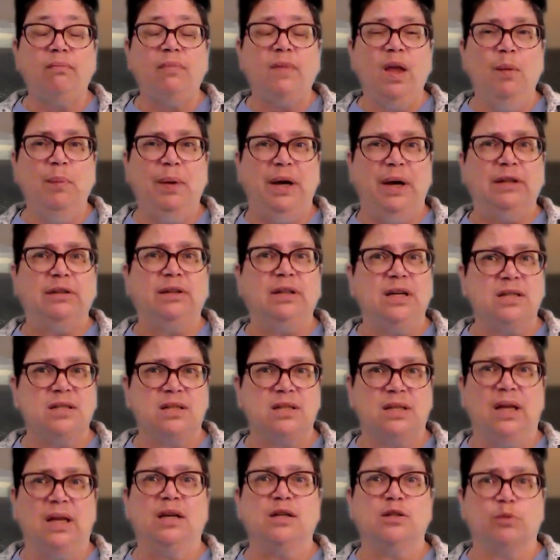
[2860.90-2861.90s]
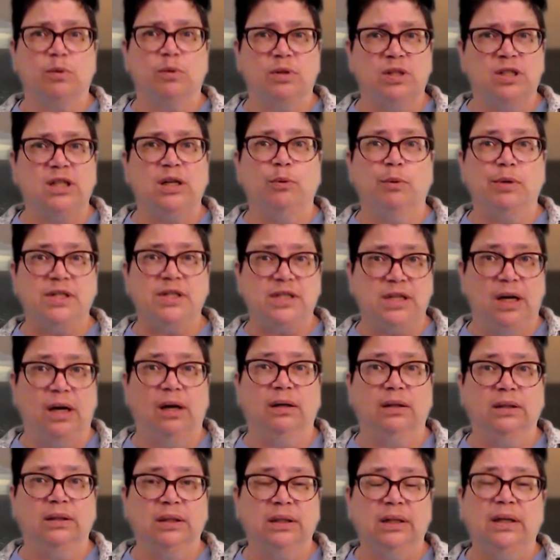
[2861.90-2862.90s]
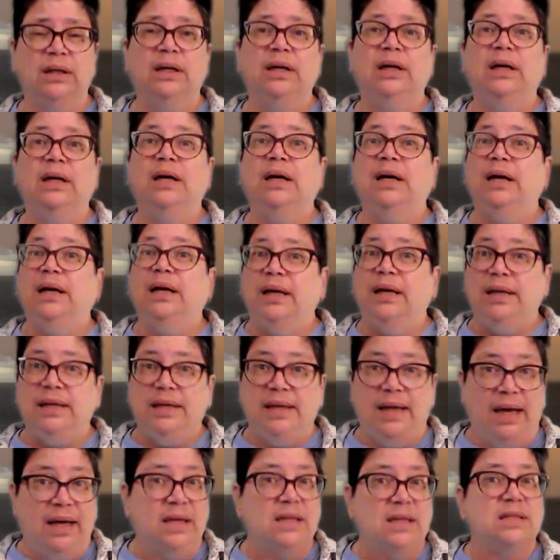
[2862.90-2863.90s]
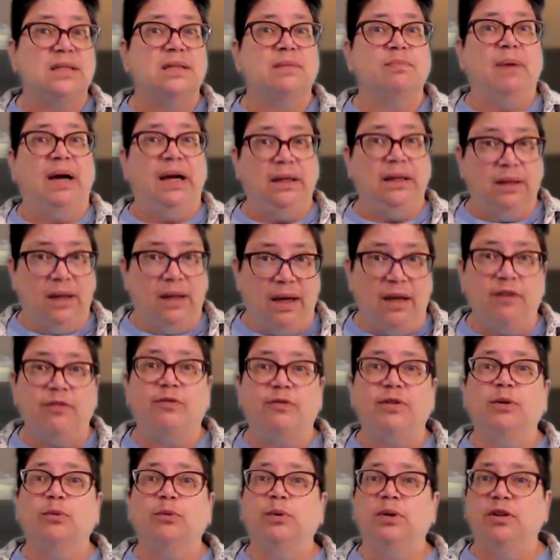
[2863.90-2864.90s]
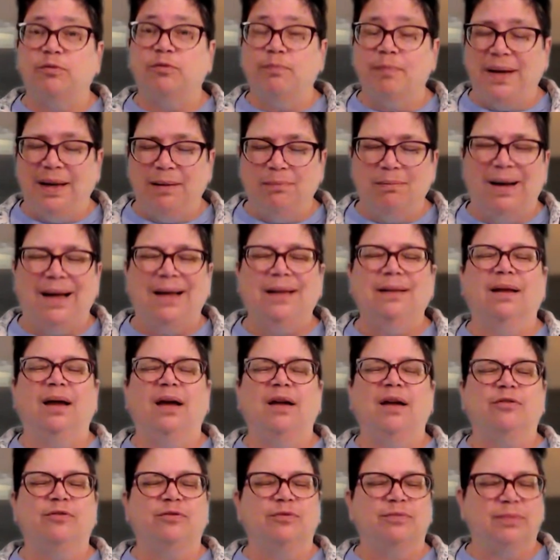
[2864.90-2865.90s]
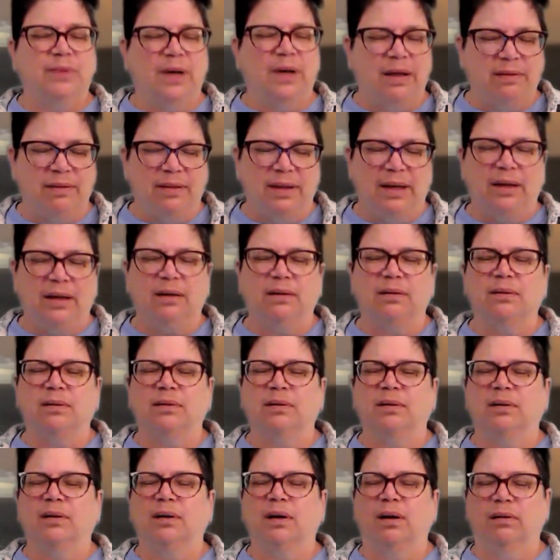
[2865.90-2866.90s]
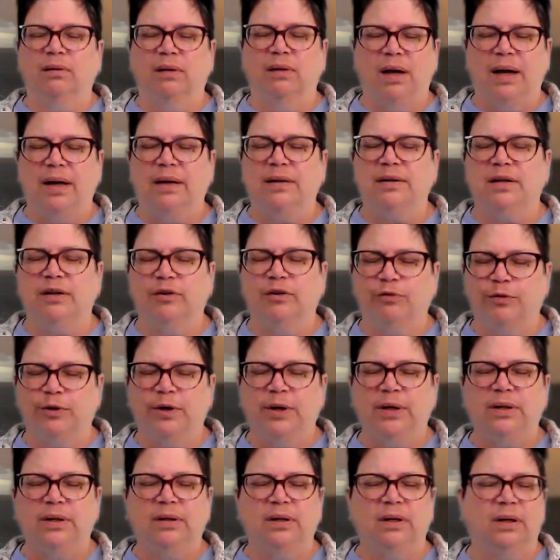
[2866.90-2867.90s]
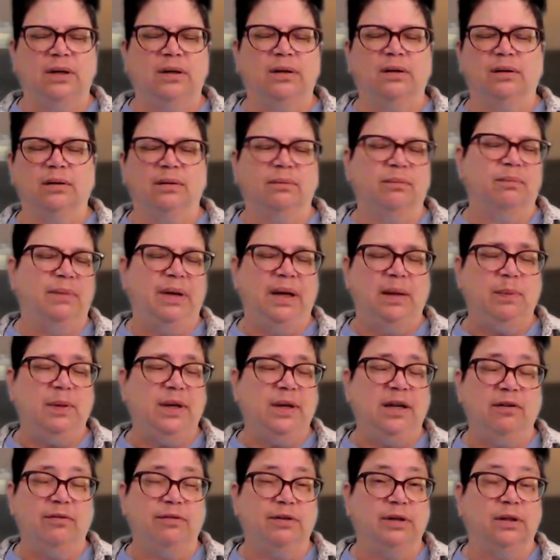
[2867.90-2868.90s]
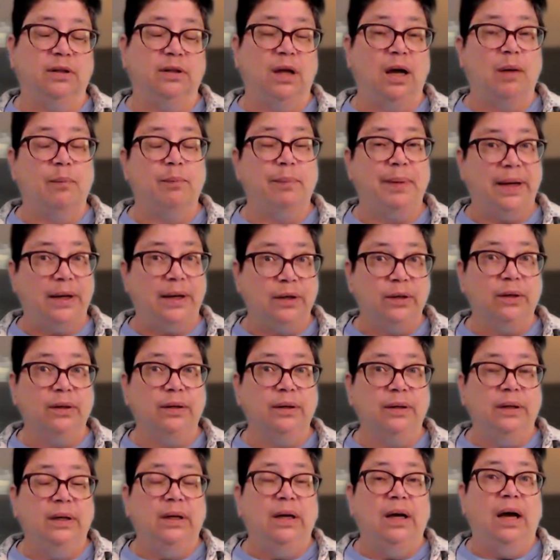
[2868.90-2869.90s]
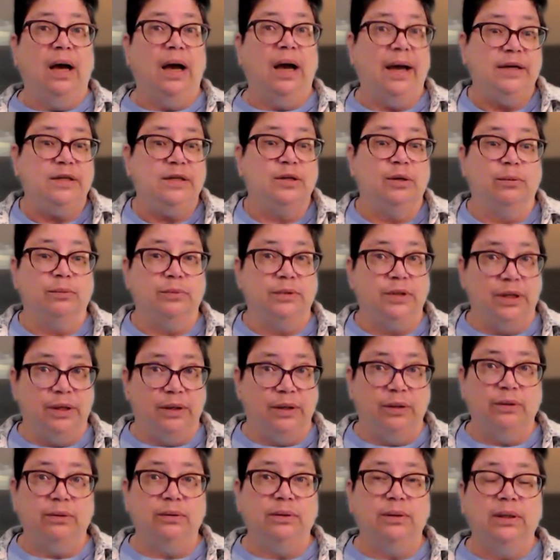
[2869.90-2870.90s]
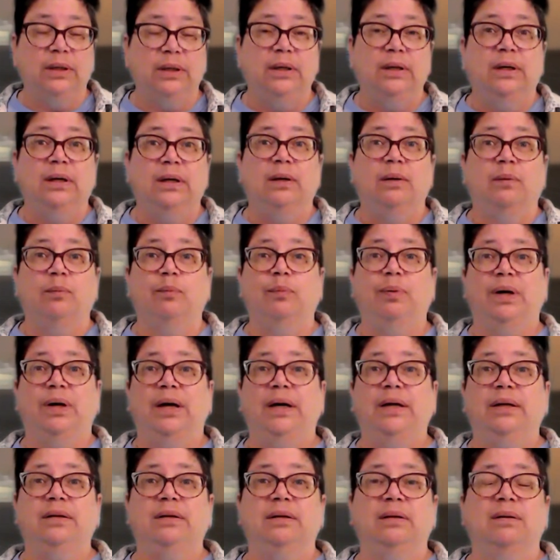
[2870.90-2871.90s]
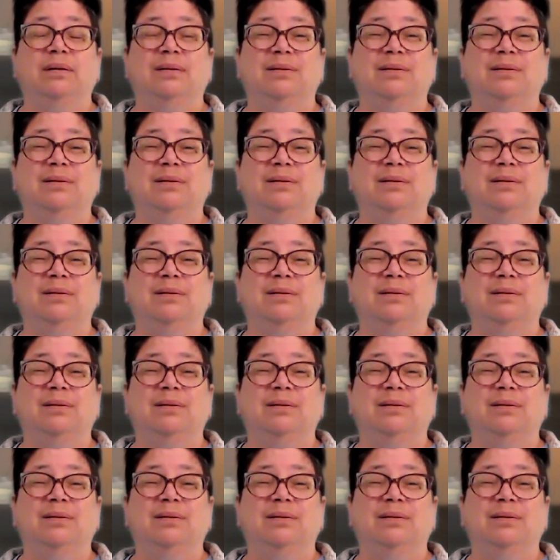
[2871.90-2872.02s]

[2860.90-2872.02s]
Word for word: about these things when she was young. Yes, my life, it would have made my life, I think, a lot different and maybe even a lot better. I don't know. But,